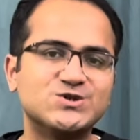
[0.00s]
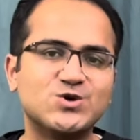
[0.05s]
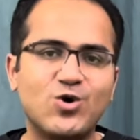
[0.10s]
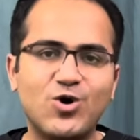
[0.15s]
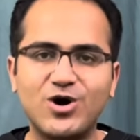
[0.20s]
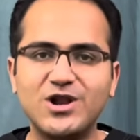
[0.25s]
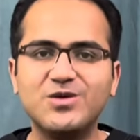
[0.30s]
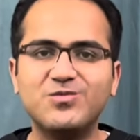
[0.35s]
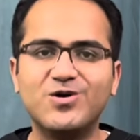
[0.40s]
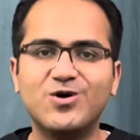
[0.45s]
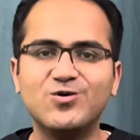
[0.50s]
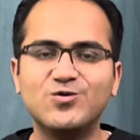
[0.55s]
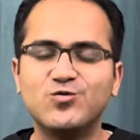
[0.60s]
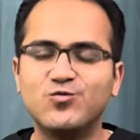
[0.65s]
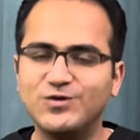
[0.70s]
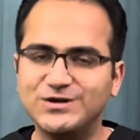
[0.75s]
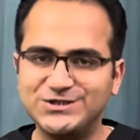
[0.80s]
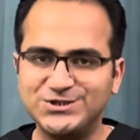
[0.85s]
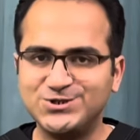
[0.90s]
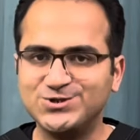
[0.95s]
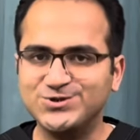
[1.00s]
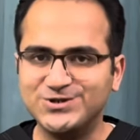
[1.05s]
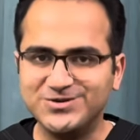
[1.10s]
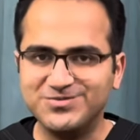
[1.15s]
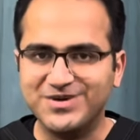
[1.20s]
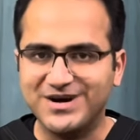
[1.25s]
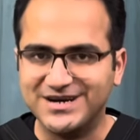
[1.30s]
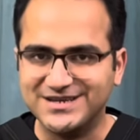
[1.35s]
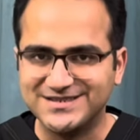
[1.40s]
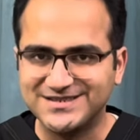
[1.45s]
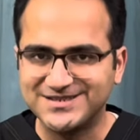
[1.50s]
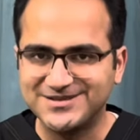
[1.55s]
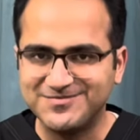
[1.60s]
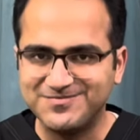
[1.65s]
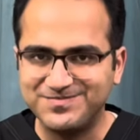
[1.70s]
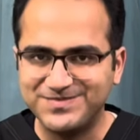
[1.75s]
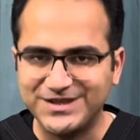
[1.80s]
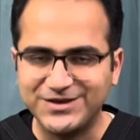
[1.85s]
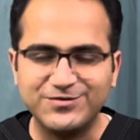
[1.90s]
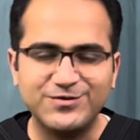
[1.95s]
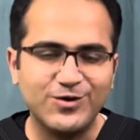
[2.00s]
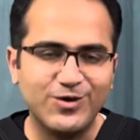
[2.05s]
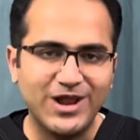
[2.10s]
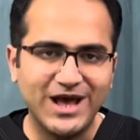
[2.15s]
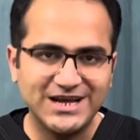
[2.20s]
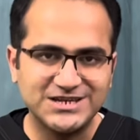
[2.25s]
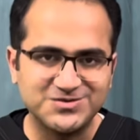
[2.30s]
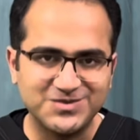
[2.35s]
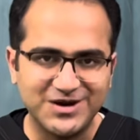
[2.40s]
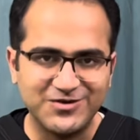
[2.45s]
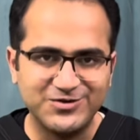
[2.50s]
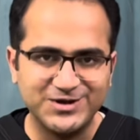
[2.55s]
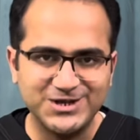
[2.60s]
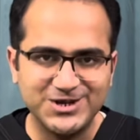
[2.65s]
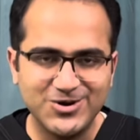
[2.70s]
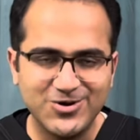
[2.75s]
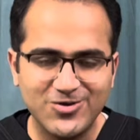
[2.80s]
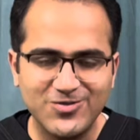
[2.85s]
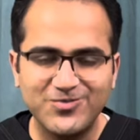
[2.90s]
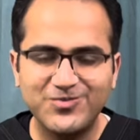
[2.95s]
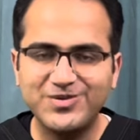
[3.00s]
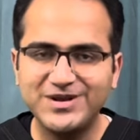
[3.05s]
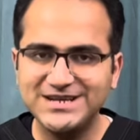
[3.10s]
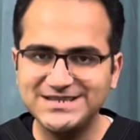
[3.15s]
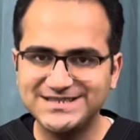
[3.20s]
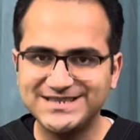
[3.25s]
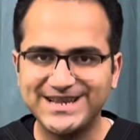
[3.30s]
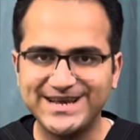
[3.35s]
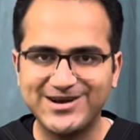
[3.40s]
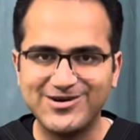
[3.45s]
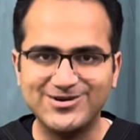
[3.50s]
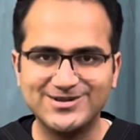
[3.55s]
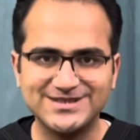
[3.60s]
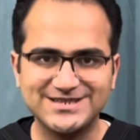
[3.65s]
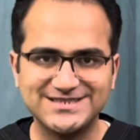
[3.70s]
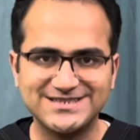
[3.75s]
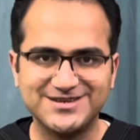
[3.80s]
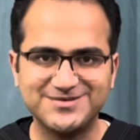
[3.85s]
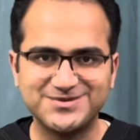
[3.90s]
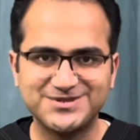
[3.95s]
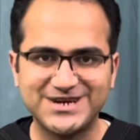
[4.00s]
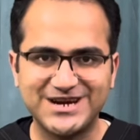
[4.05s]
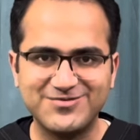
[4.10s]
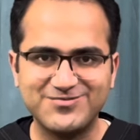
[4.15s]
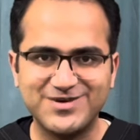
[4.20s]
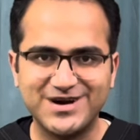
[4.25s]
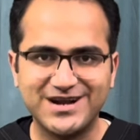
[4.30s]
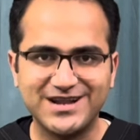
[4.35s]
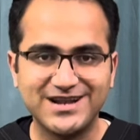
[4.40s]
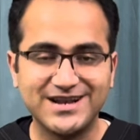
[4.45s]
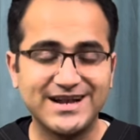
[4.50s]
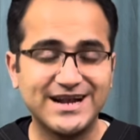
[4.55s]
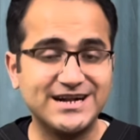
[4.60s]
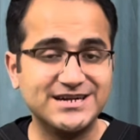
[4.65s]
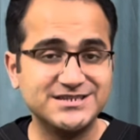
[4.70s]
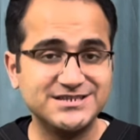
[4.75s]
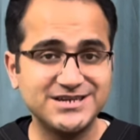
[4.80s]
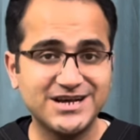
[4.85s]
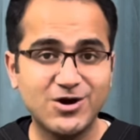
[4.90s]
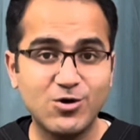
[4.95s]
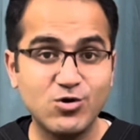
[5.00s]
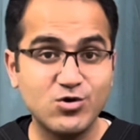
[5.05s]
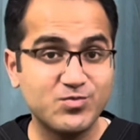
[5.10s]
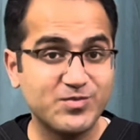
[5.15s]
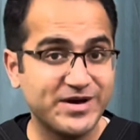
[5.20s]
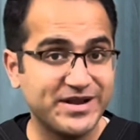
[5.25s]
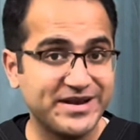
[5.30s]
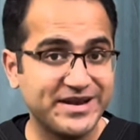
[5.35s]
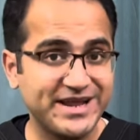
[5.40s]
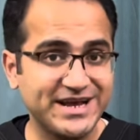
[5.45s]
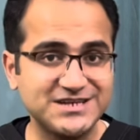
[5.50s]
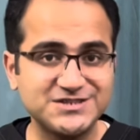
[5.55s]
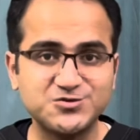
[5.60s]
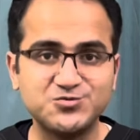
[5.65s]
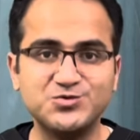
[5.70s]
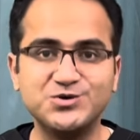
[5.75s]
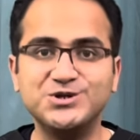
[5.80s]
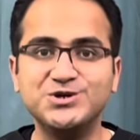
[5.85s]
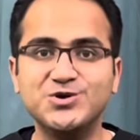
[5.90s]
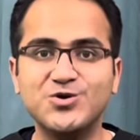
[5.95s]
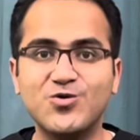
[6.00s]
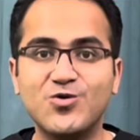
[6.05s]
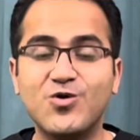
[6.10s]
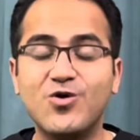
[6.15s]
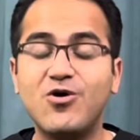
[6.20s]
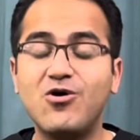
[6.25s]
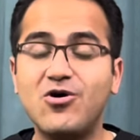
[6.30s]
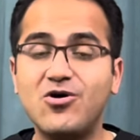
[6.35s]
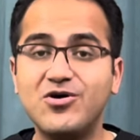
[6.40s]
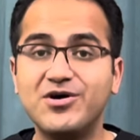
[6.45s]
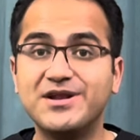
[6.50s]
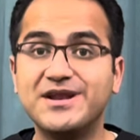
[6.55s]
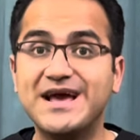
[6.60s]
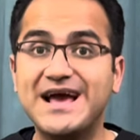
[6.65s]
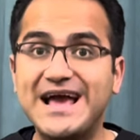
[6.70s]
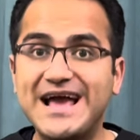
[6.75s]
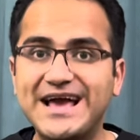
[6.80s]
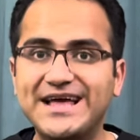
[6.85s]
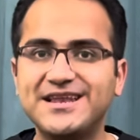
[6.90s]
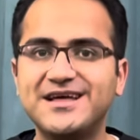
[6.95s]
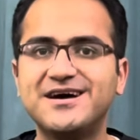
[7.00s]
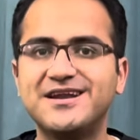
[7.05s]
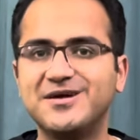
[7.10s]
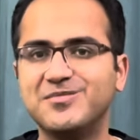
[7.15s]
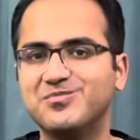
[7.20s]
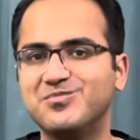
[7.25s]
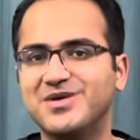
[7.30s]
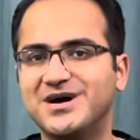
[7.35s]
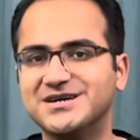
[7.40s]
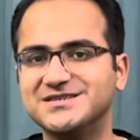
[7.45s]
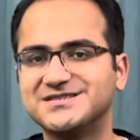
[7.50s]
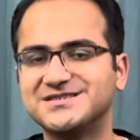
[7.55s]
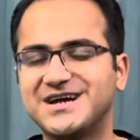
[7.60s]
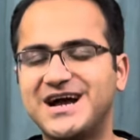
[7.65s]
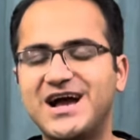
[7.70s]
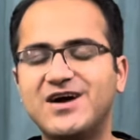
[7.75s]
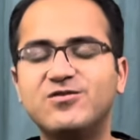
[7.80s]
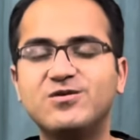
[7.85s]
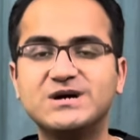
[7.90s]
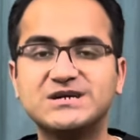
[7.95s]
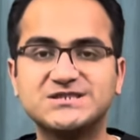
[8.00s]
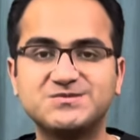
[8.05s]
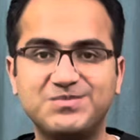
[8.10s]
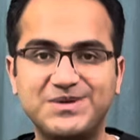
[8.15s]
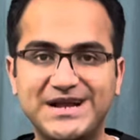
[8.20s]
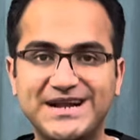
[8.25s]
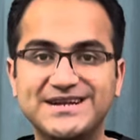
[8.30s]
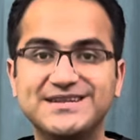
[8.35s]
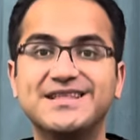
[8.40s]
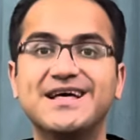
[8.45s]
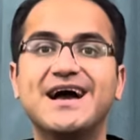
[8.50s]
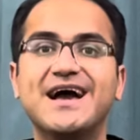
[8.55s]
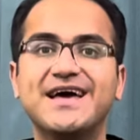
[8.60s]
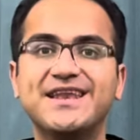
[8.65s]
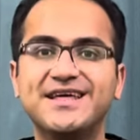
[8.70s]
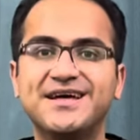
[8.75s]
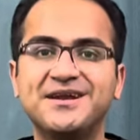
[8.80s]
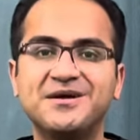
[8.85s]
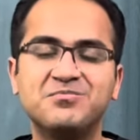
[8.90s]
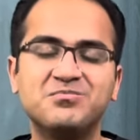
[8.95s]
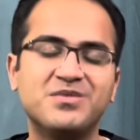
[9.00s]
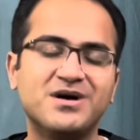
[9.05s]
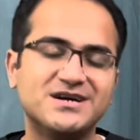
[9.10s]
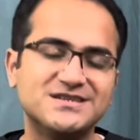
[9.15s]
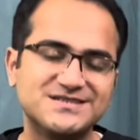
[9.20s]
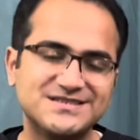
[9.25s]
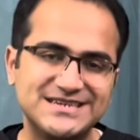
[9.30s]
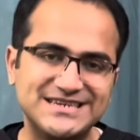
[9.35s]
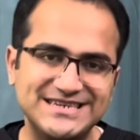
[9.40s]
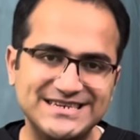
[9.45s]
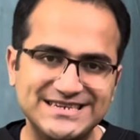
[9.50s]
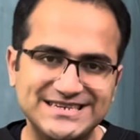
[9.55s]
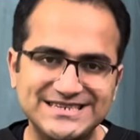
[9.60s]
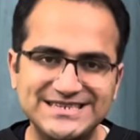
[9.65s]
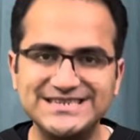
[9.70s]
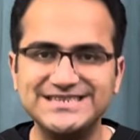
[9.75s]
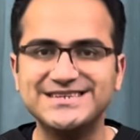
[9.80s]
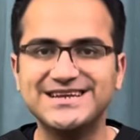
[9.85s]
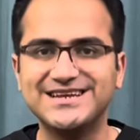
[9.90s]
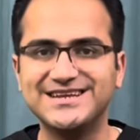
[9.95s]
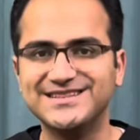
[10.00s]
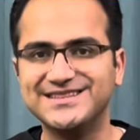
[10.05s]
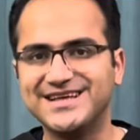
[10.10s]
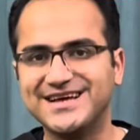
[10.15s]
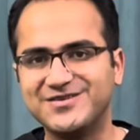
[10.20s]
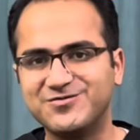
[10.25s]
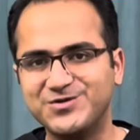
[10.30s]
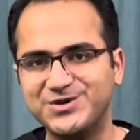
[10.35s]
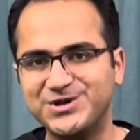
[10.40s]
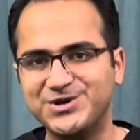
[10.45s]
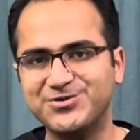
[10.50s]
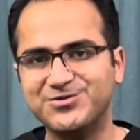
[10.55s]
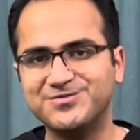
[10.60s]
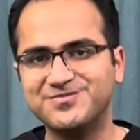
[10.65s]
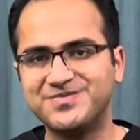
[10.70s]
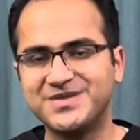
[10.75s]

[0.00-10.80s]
all about Venturi mask. If you liked my video, please click on the subscribe button and check out my next video on NRM mask. I have explained the NRM mask in detail in that video.